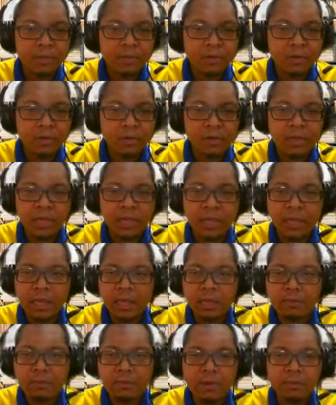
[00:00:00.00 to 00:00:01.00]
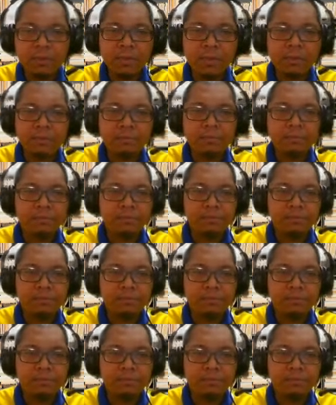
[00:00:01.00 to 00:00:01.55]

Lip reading: Okay, any problem?